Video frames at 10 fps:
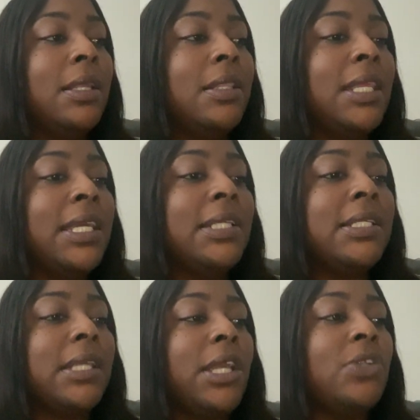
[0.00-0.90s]

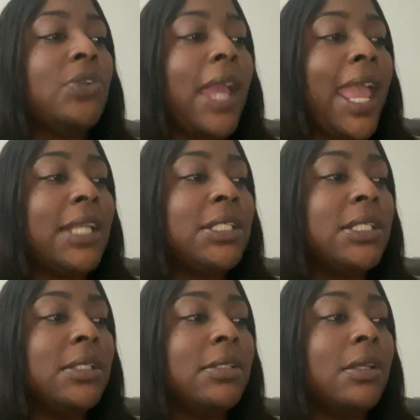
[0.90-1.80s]
This
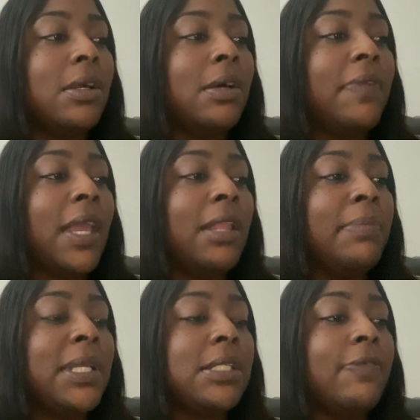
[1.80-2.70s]
interaction of
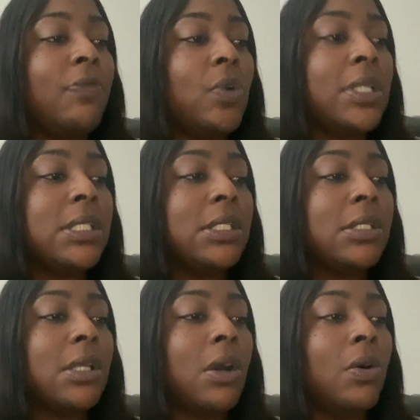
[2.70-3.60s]
elements and
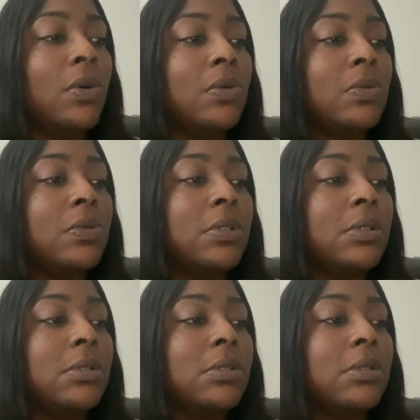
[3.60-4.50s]
forces
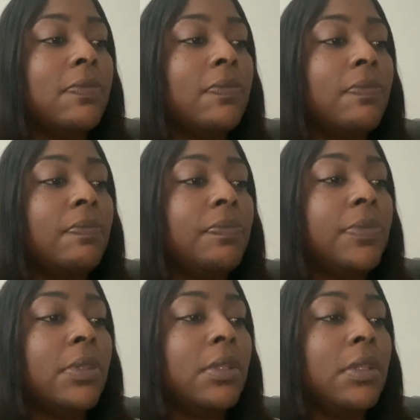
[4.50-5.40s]
goes,
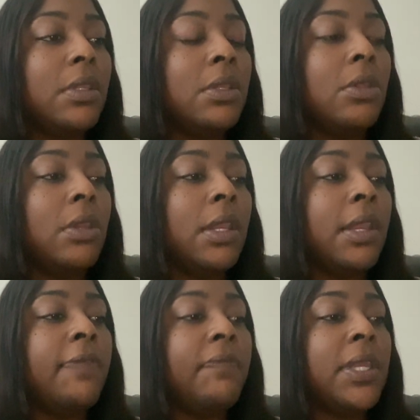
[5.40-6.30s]

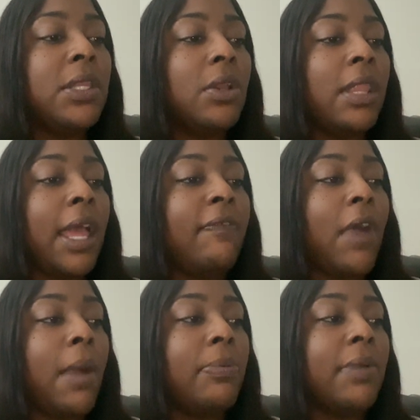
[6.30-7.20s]
if in your life
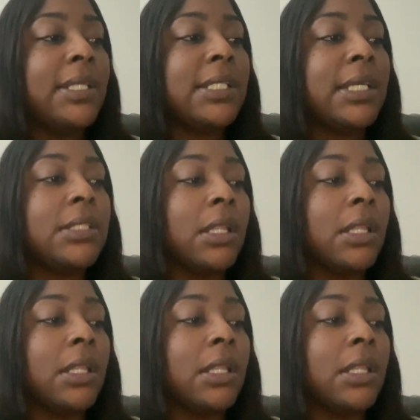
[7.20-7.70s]
operates as the